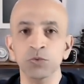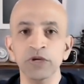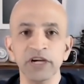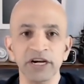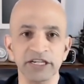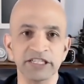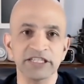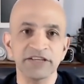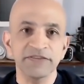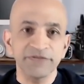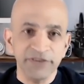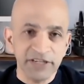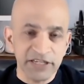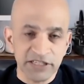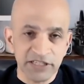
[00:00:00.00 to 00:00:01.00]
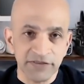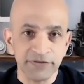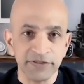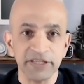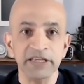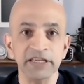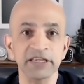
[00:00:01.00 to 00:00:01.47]
We are
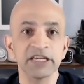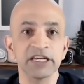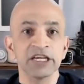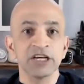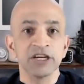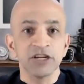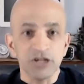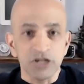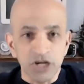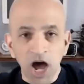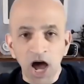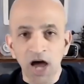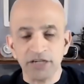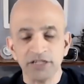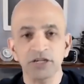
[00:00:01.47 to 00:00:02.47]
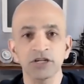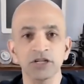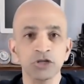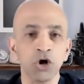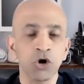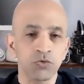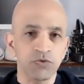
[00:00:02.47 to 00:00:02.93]
definitively not
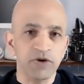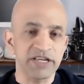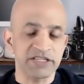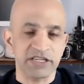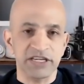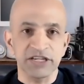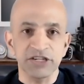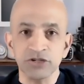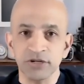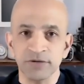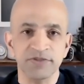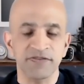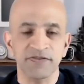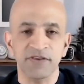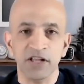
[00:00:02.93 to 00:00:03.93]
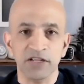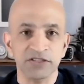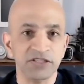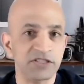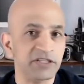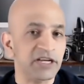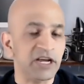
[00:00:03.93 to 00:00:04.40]
low risk in terms of
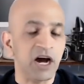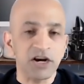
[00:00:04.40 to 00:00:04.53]
volatility.